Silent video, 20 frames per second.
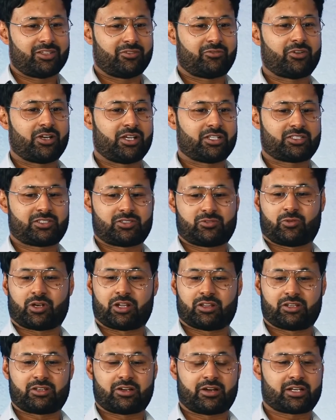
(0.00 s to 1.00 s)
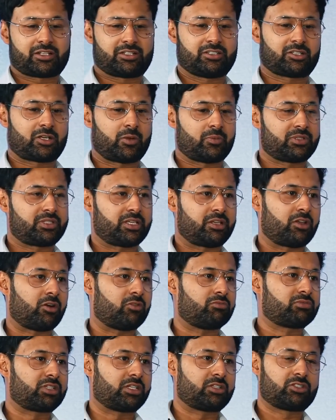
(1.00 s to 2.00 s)
The first, one of the directors in the company said,
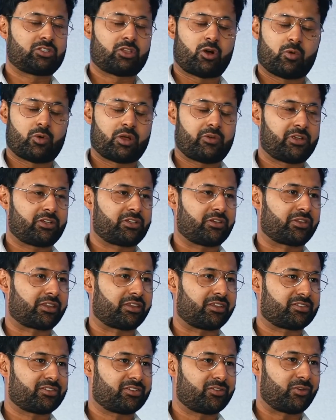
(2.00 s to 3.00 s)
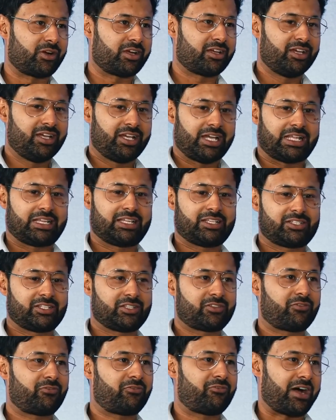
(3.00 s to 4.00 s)
nope, there's no way we're doing this, right? And
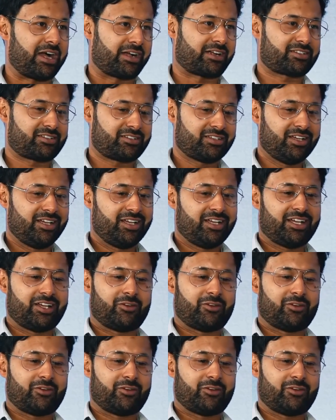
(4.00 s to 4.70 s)
this is facts.